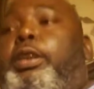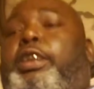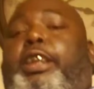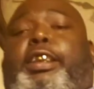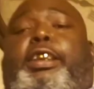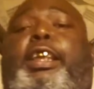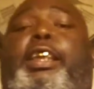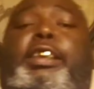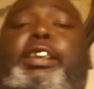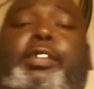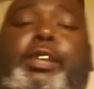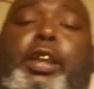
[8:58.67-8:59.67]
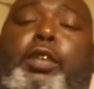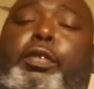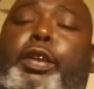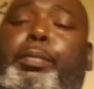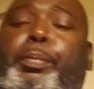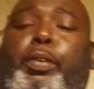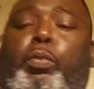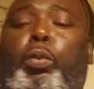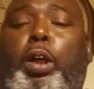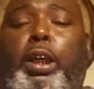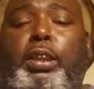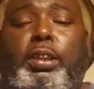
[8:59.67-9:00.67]
chicken thighs that's already been
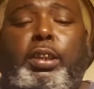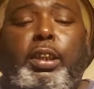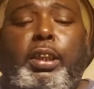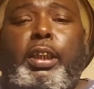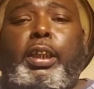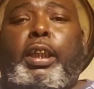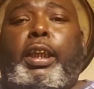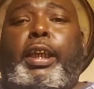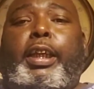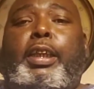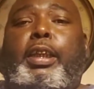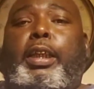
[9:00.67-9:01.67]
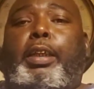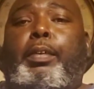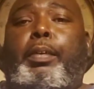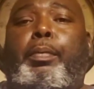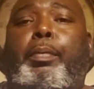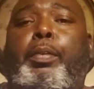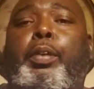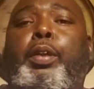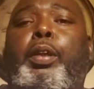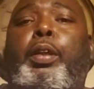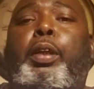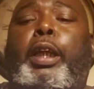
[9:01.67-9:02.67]
washed. And
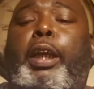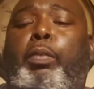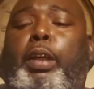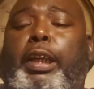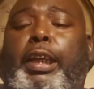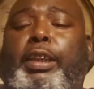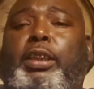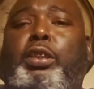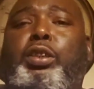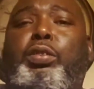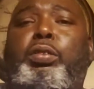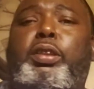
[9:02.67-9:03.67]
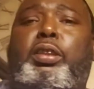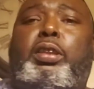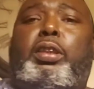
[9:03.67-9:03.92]
what I like to do is